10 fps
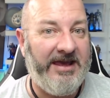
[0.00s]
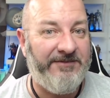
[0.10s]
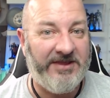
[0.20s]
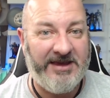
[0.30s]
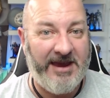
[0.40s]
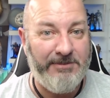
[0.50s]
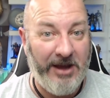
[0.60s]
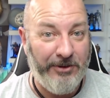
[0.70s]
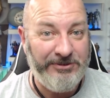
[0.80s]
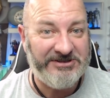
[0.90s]
either the game
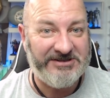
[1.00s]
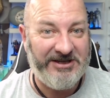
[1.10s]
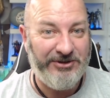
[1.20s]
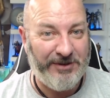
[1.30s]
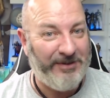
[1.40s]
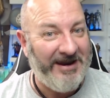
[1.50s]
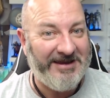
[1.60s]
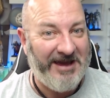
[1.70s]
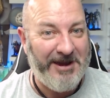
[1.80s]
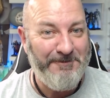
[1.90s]
loads and you can play the
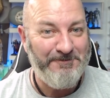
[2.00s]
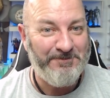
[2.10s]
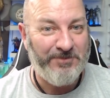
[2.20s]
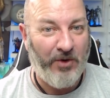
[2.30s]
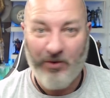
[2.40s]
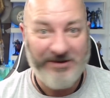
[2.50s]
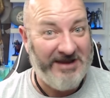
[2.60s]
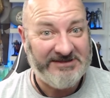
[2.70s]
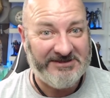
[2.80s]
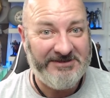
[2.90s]
game, or it
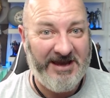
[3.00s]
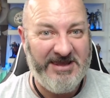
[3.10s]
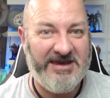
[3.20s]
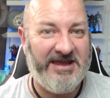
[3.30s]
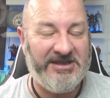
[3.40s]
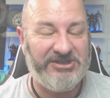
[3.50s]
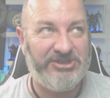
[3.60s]
doesn't and you get this